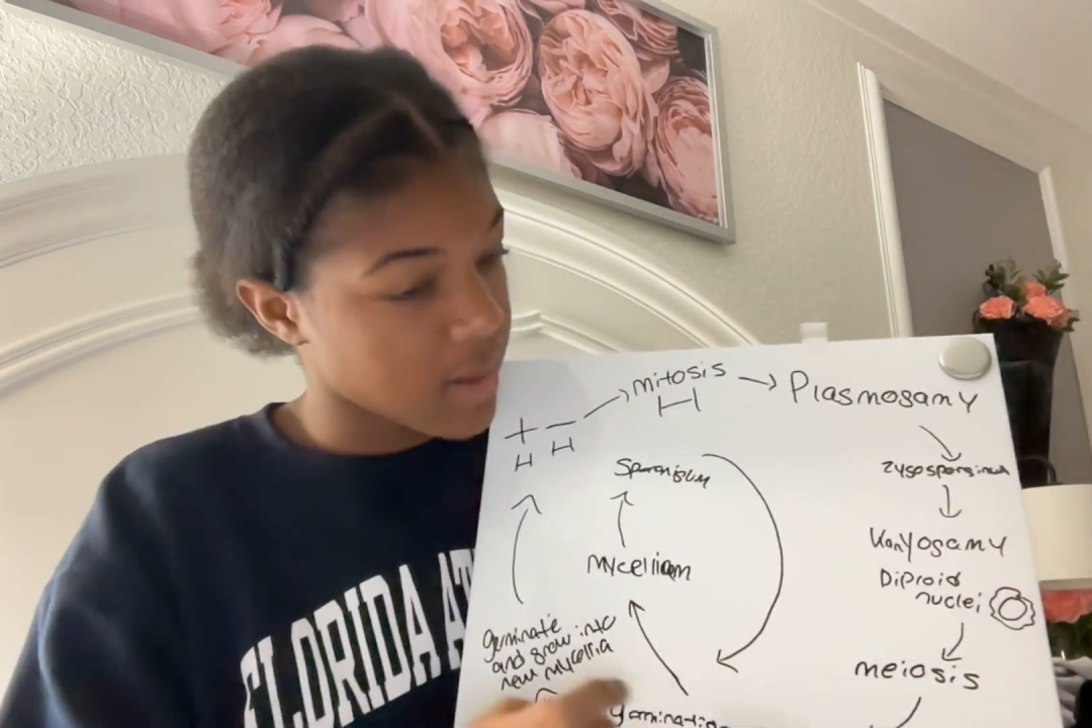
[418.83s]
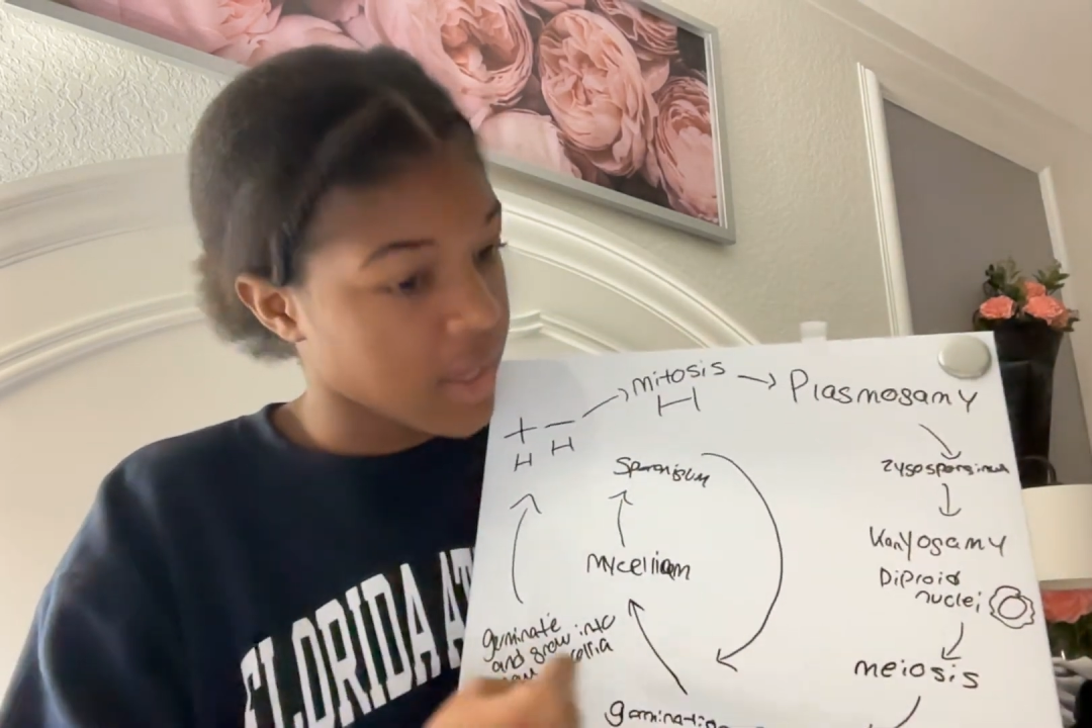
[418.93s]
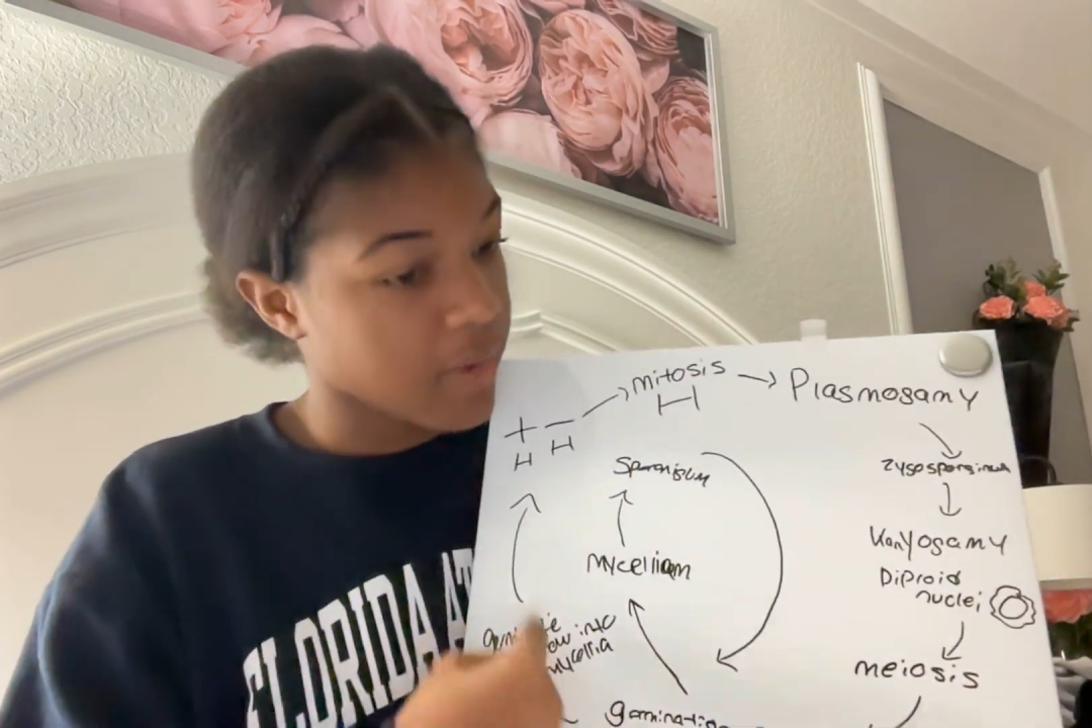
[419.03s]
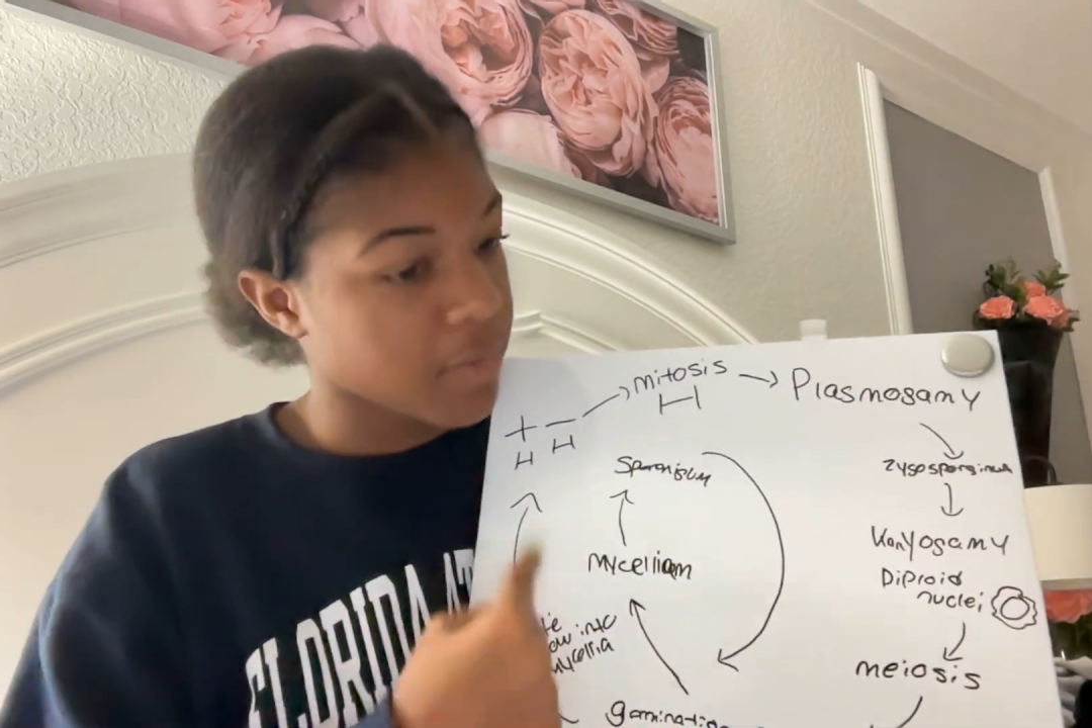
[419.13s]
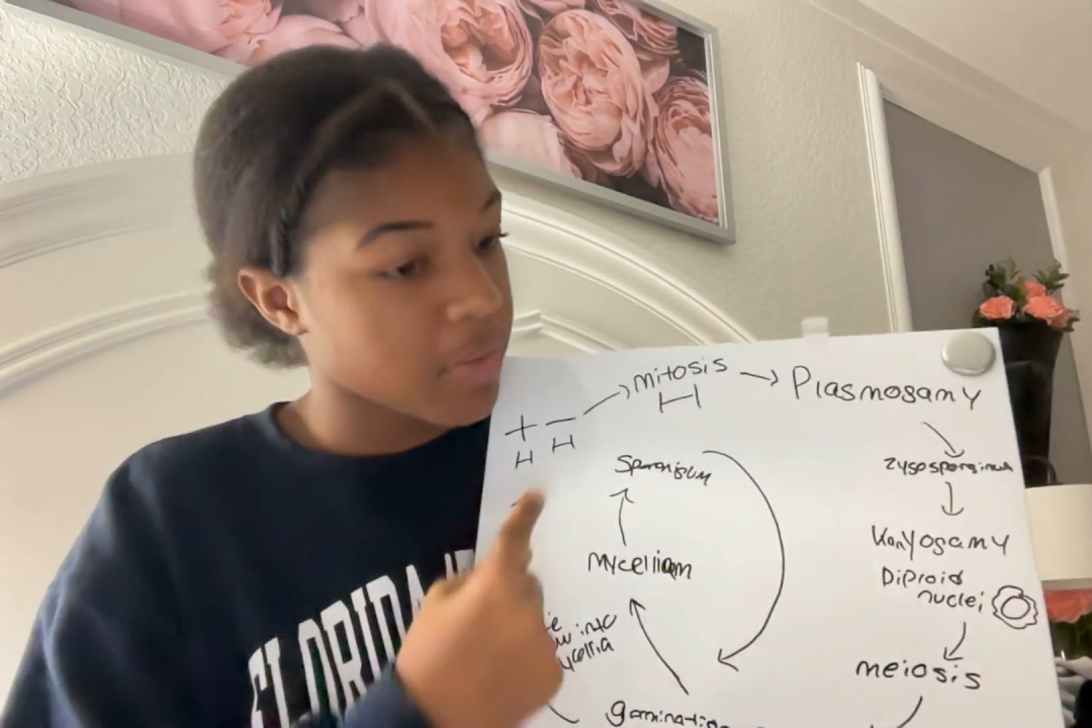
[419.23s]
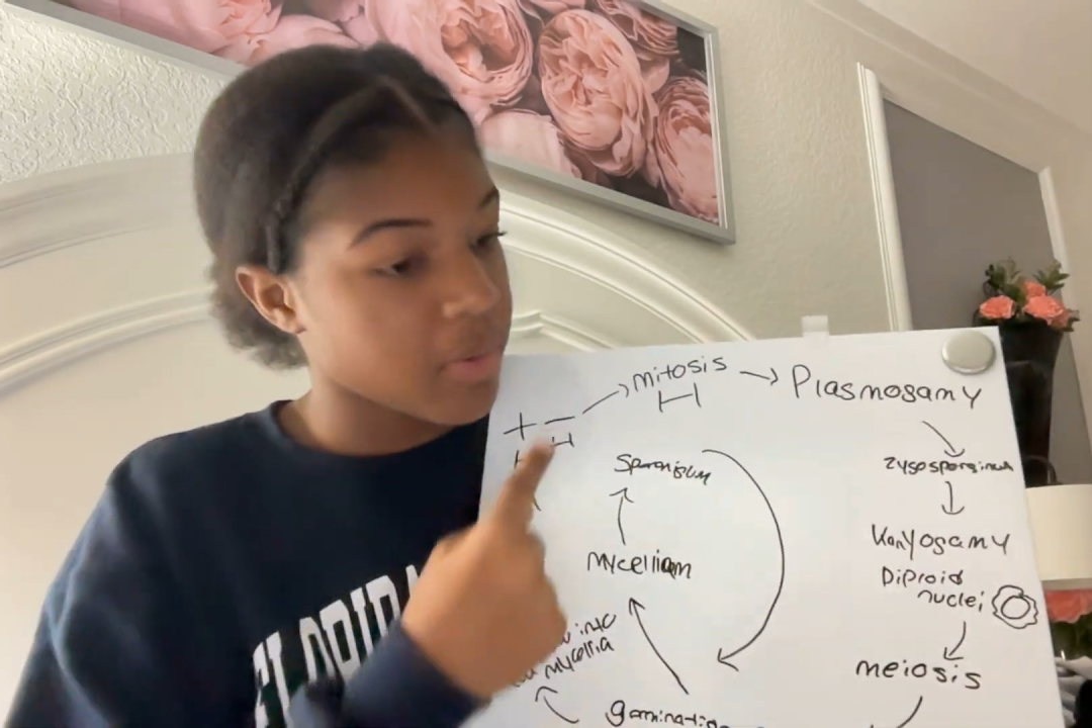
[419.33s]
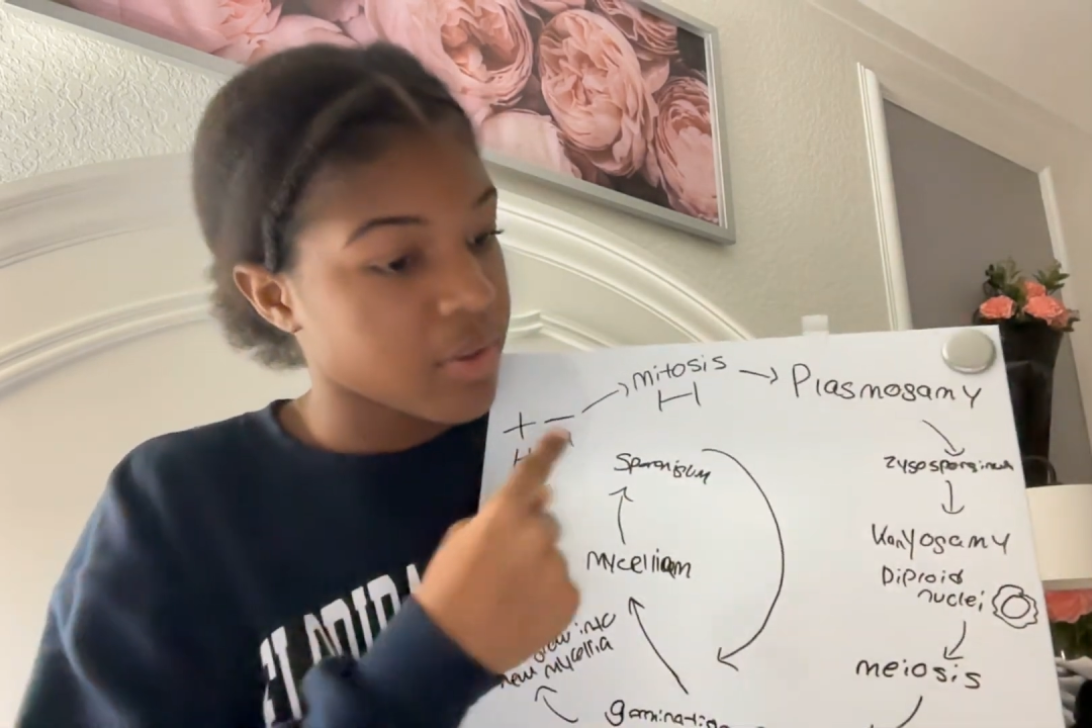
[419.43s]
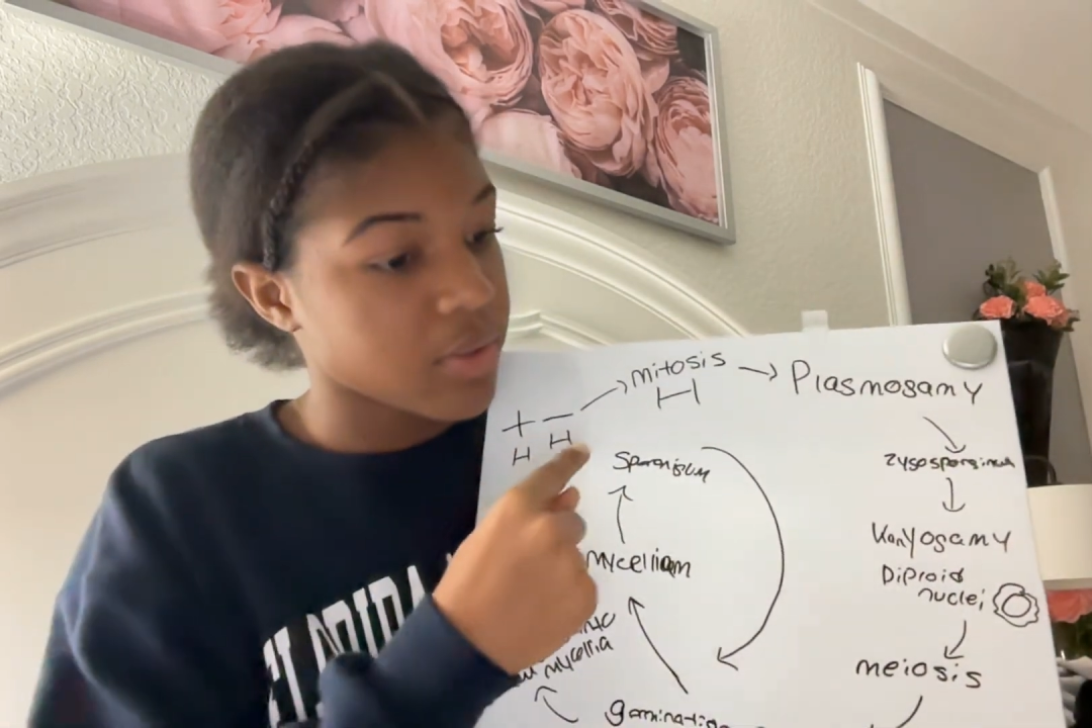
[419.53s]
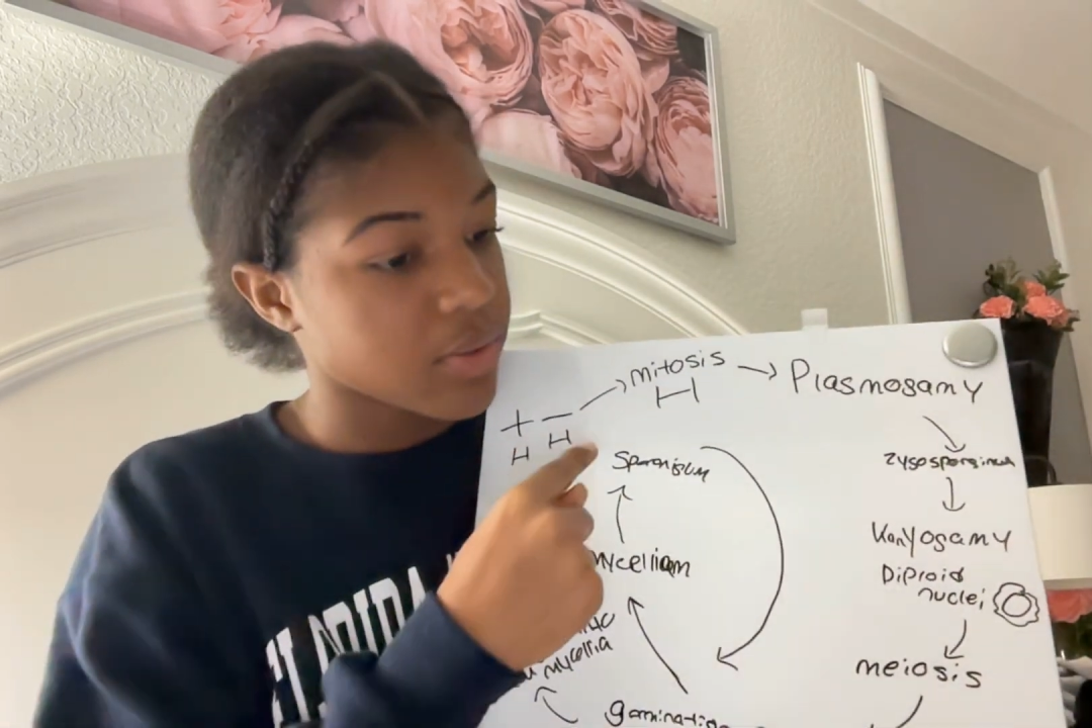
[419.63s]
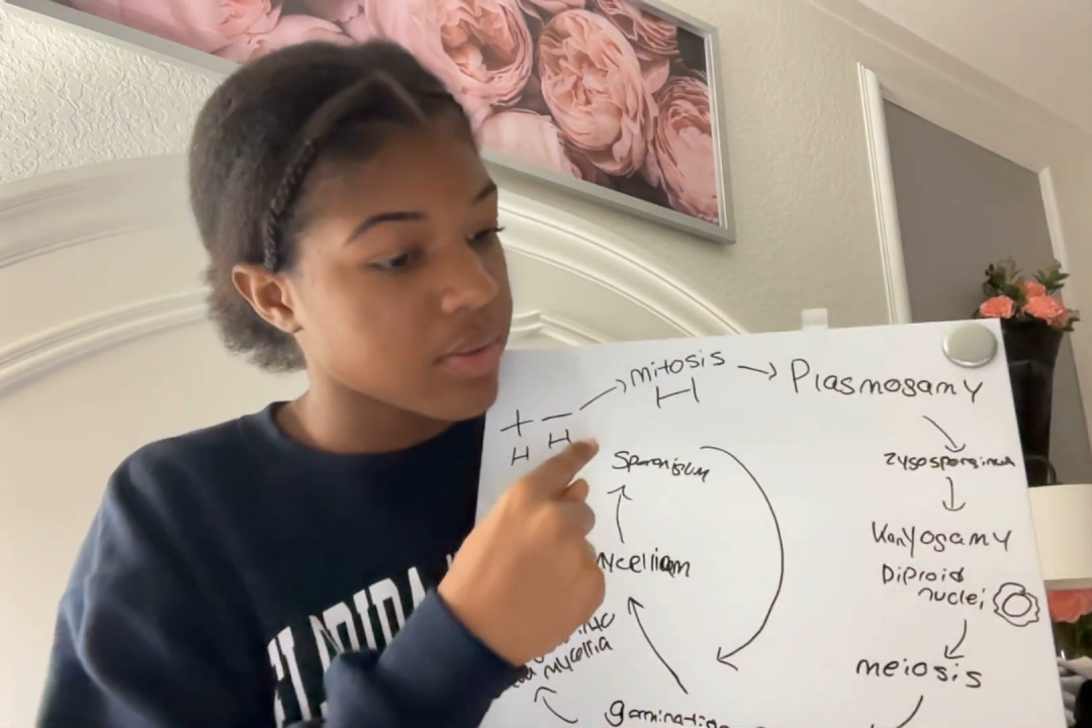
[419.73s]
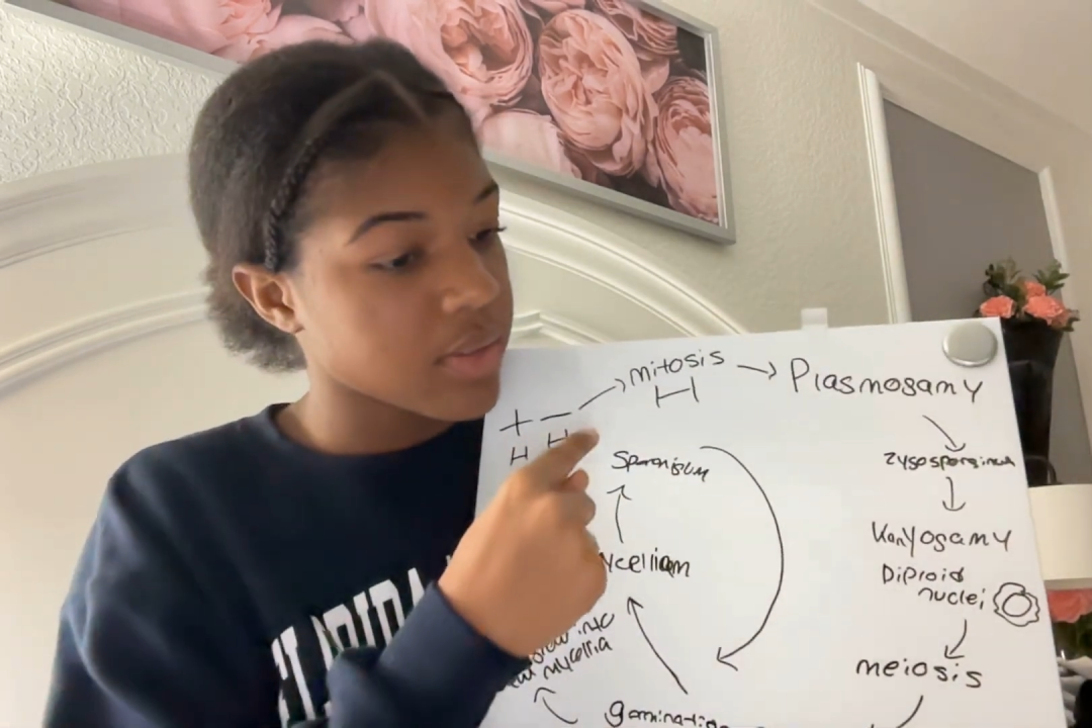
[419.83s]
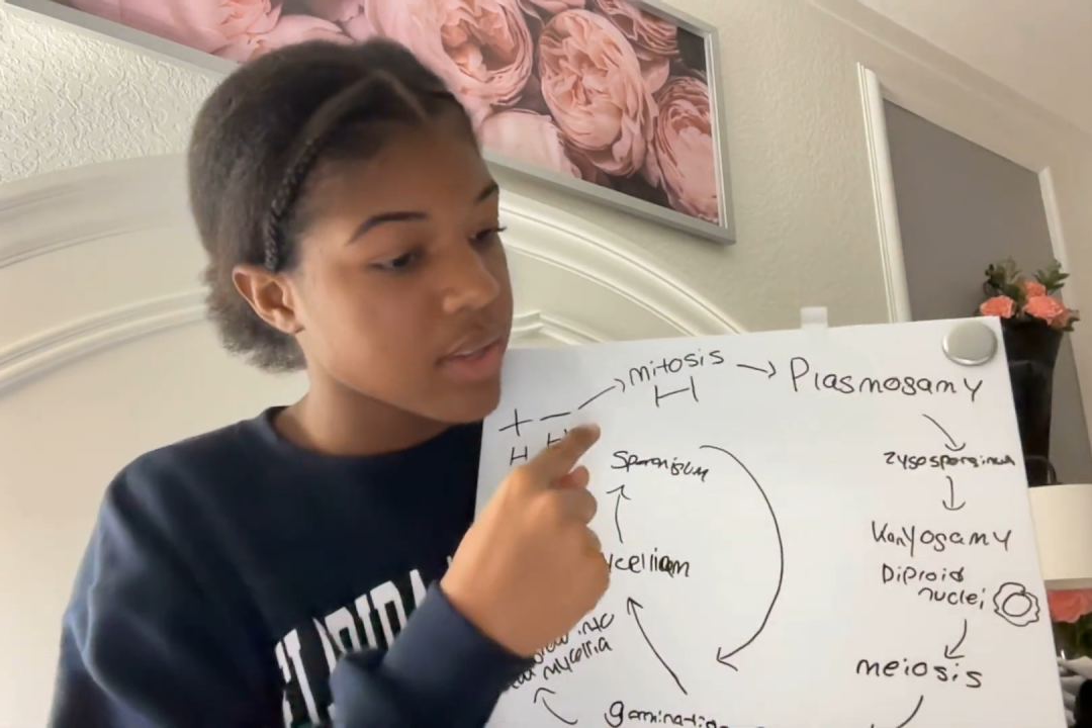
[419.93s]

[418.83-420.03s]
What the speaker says: can reproduce